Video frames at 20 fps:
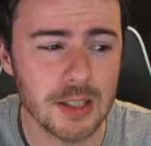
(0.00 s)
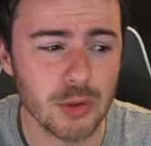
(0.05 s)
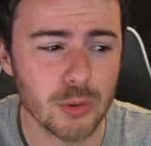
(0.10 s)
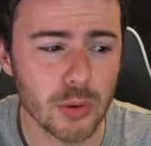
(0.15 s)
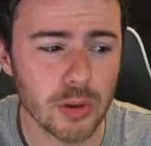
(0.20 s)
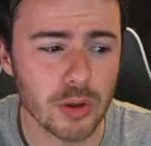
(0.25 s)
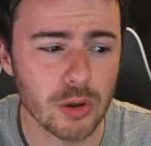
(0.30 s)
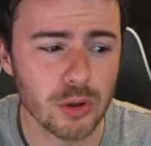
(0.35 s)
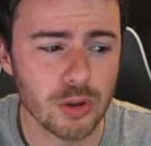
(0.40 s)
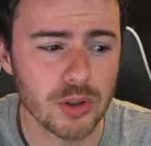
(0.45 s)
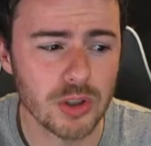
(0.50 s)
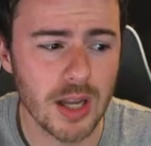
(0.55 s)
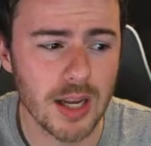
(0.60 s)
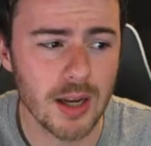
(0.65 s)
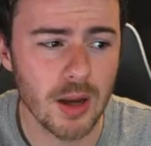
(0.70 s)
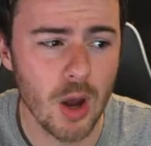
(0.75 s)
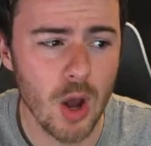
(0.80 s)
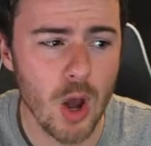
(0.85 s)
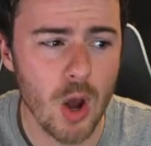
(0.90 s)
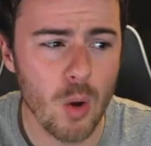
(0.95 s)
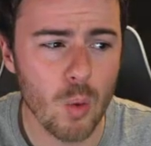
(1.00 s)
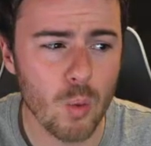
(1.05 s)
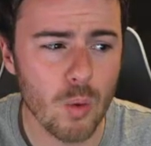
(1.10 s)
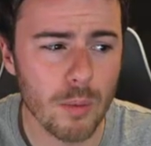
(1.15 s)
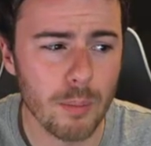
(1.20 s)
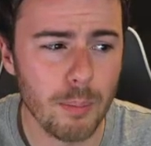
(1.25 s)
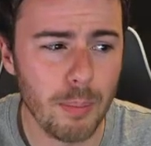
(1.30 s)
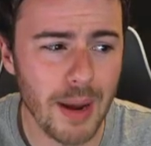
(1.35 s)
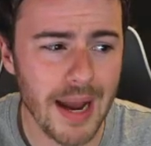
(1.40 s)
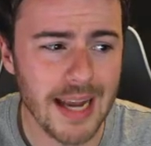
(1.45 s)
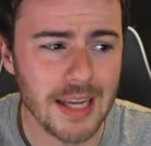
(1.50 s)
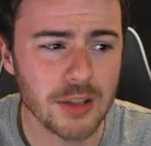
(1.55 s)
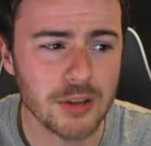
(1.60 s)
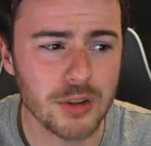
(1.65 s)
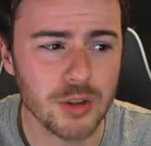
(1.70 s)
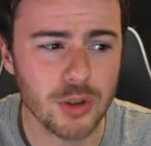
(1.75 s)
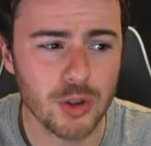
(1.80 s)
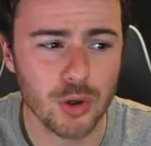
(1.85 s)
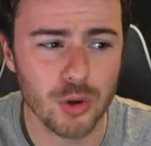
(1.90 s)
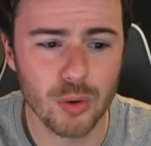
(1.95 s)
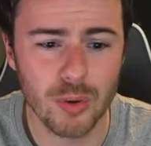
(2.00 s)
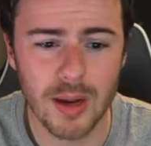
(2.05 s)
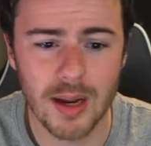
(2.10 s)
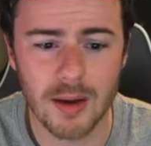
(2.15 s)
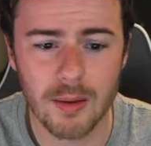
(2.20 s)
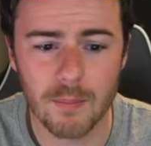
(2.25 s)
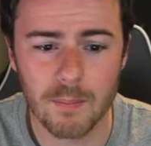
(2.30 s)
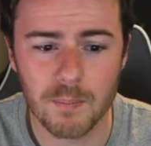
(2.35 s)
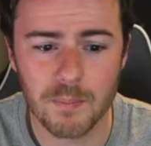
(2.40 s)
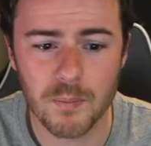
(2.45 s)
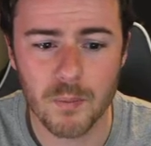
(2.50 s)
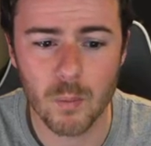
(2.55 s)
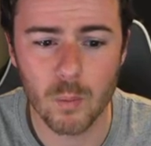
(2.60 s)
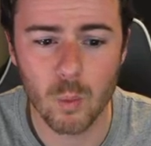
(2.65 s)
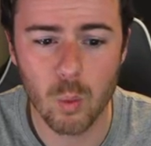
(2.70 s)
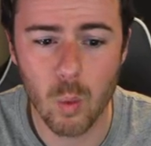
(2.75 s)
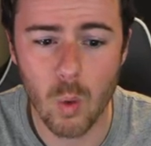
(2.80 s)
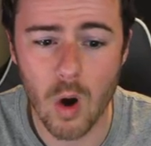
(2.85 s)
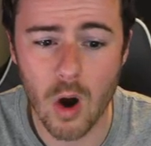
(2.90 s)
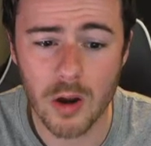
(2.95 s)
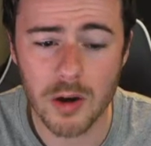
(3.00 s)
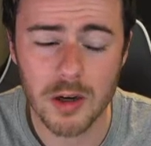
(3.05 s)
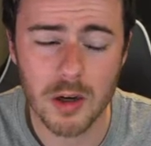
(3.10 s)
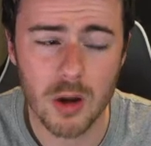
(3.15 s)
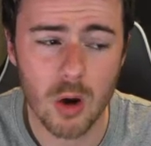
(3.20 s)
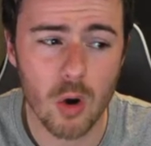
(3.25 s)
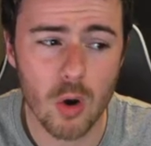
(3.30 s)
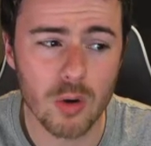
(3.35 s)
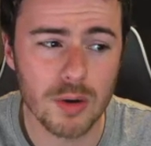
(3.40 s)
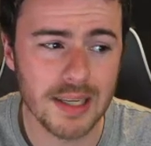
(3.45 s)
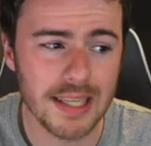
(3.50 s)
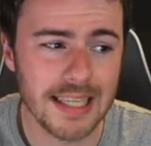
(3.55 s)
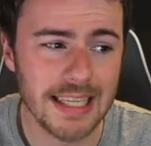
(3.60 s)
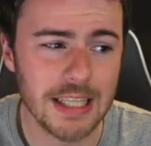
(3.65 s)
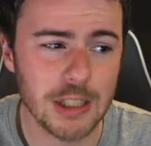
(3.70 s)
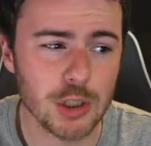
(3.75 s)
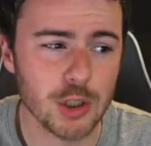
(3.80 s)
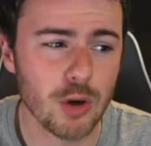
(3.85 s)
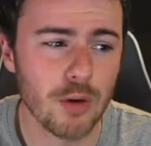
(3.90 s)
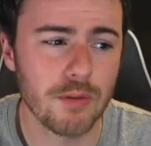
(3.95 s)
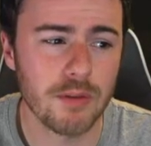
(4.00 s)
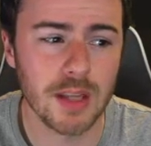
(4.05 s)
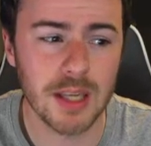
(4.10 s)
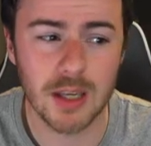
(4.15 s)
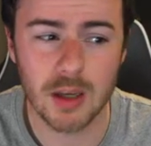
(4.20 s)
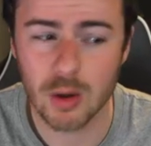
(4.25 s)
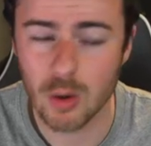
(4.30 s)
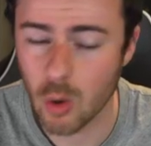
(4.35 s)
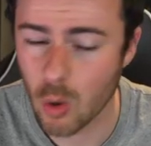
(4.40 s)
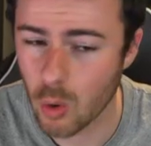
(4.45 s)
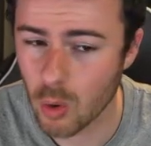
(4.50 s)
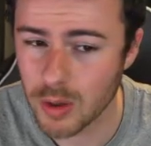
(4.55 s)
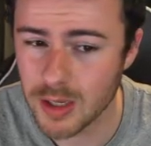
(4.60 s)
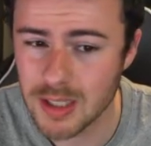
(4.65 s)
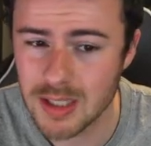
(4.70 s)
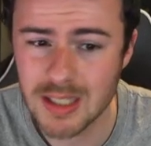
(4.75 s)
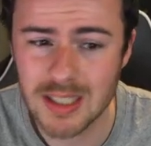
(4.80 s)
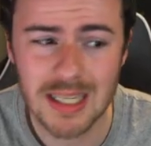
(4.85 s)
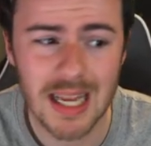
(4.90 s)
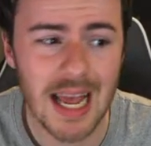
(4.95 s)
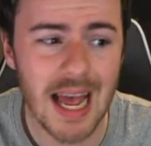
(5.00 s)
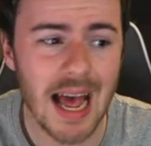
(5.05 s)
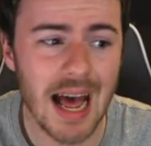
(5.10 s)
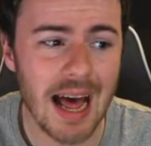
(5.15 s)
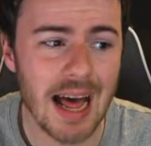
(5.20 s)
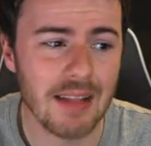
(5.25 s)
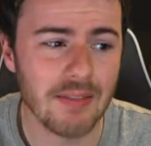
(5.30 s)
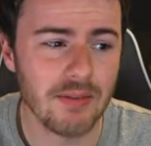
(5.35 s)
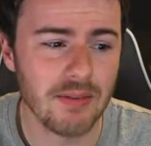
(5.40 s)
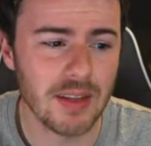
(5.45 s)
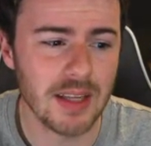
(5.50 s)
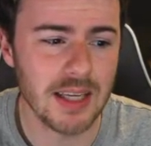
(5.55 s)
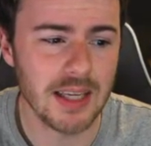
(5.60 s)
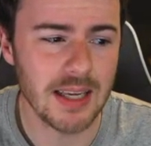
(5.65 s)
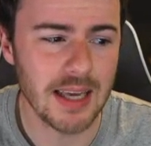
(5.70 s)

so it looks like we're best doing one on each of the coins, and the